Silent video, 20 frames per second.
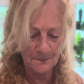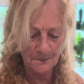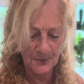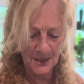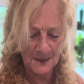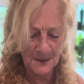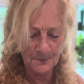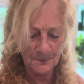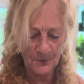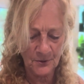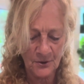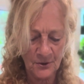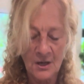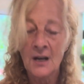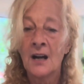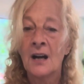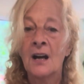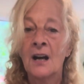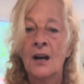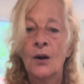paper.
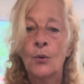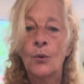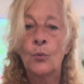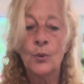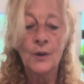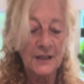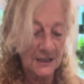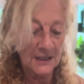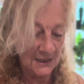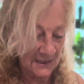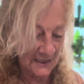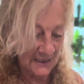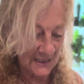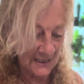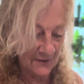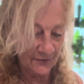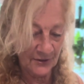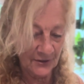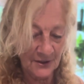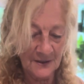We can
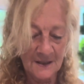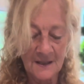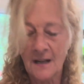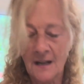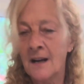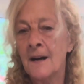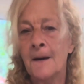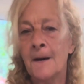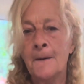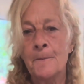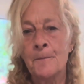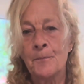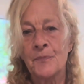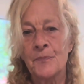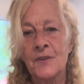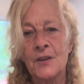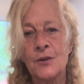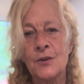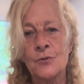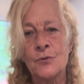even
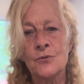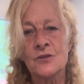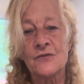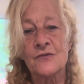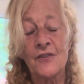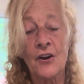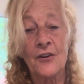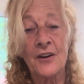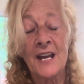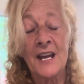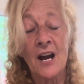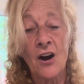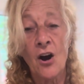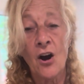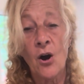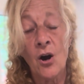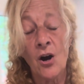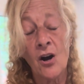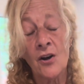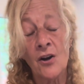use very
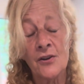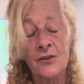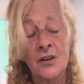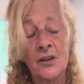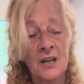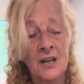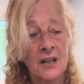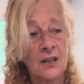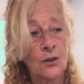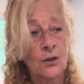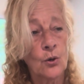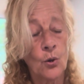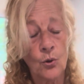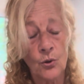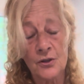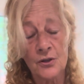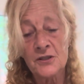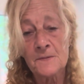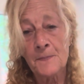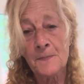hard,
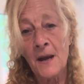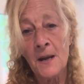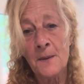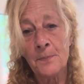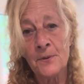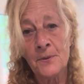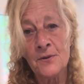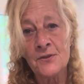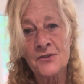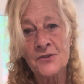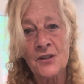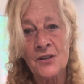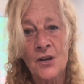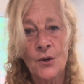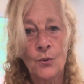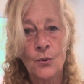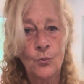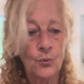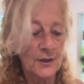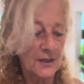coarse papers.
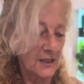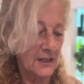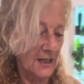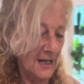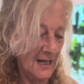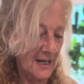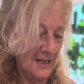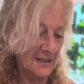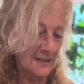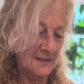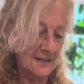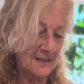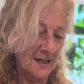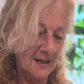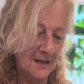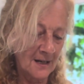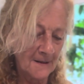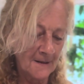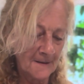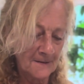We
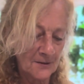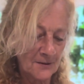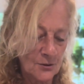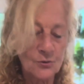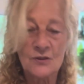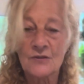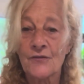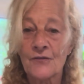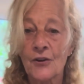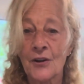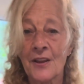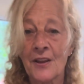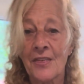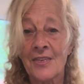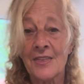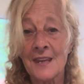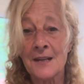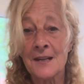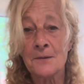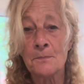can use very
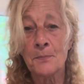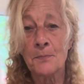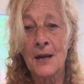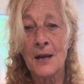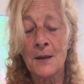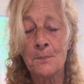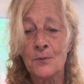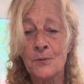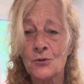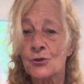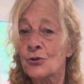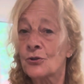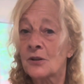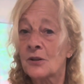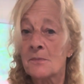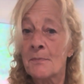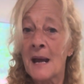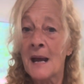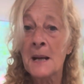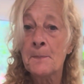thin papers. You
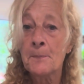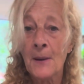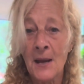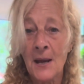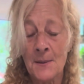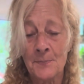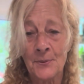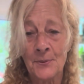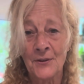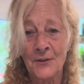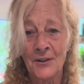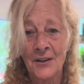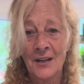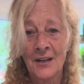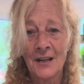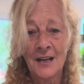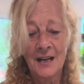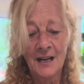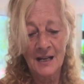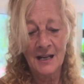can make paper
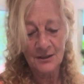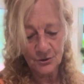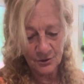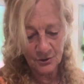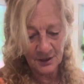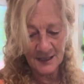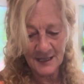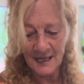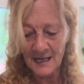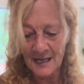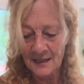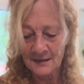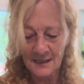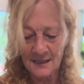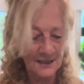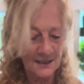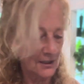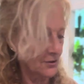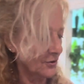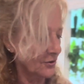and you can add
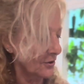that in your